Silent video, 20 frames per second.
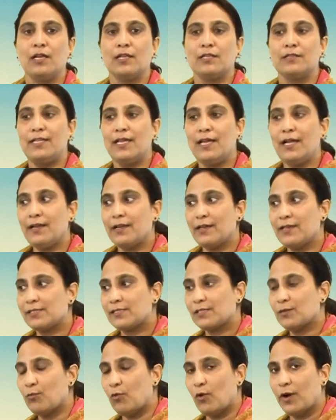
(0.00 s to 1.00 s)
there is
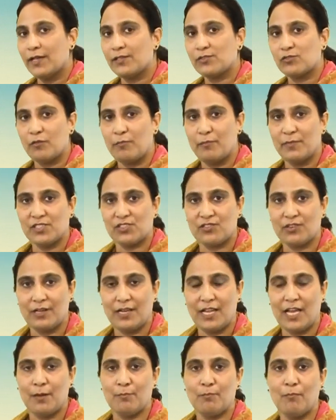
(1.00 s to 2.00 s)
the voice of Mr.
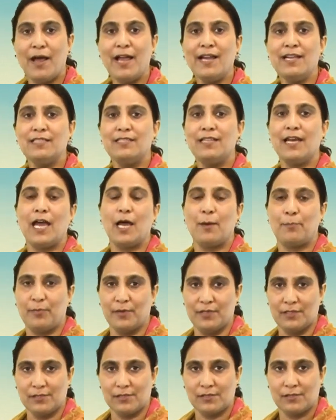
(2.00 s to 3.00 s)
Lamb. Mind the
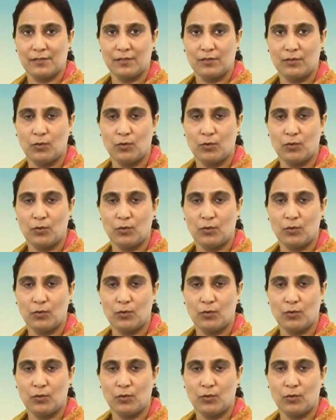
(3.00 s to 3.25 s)
apples.